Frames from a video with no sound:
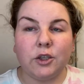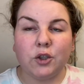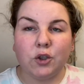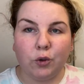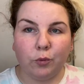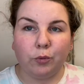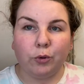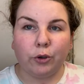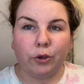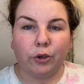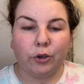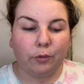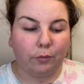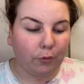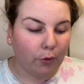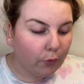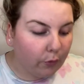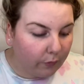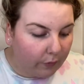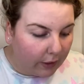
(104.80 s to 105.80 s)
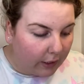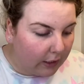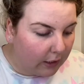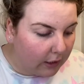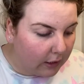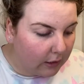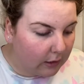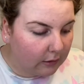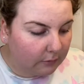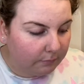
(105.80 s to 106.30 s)
super
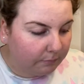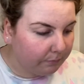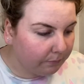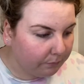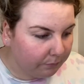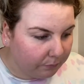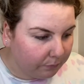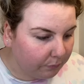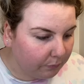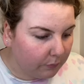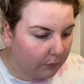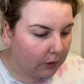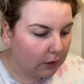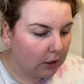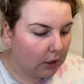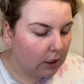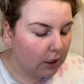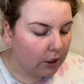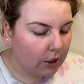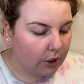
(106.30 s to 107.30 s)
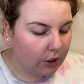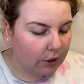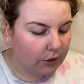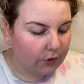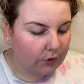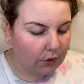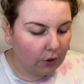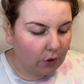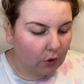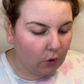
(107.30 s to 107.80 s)
motivated.
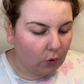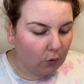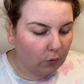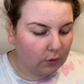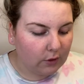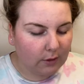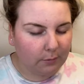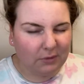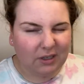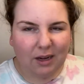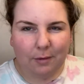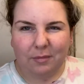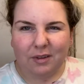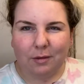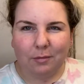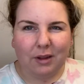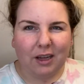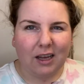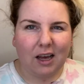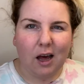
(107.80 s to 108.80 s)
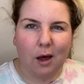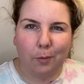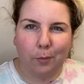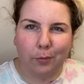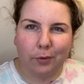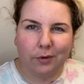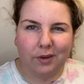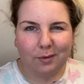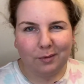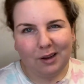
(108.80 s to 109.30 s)
So sometimes I'm like up,
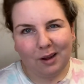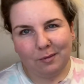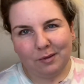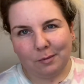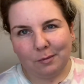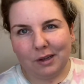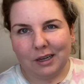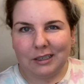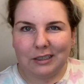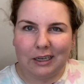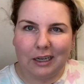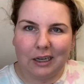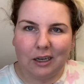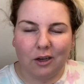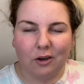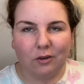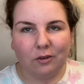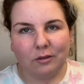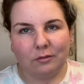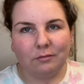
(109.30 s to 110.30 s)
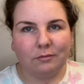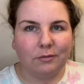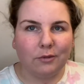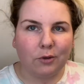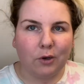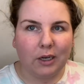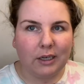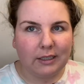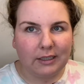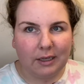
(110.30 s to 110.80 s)
sometimes I'm like down.
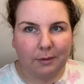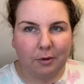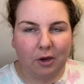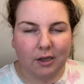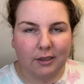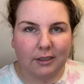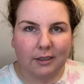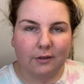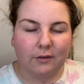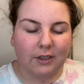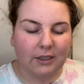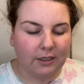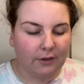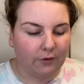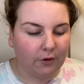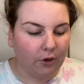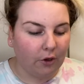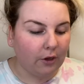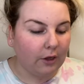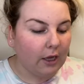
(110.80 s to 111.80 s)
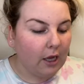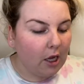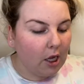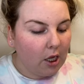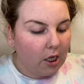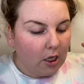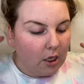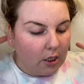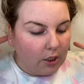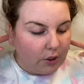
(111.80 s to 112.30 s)
Trying to stay positive is difficult.
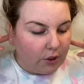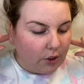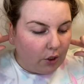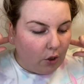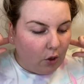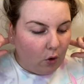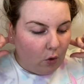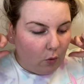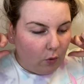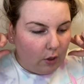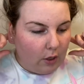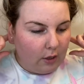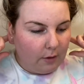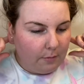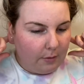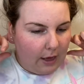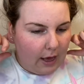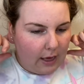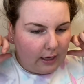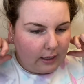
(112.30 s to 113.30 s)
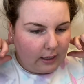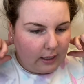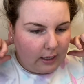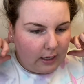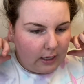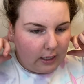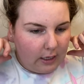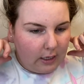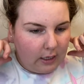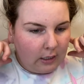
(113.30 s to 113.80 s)
So back
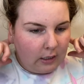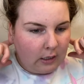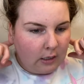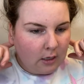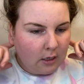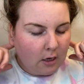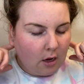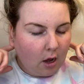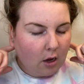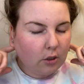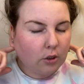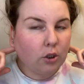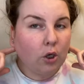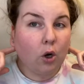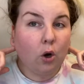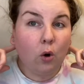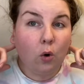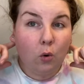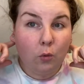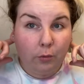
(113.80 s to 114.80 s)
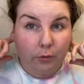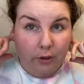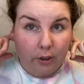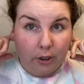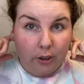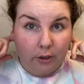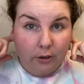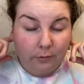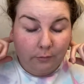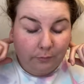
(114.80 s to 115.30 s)
in
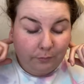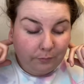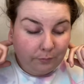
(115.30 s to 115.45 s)
October,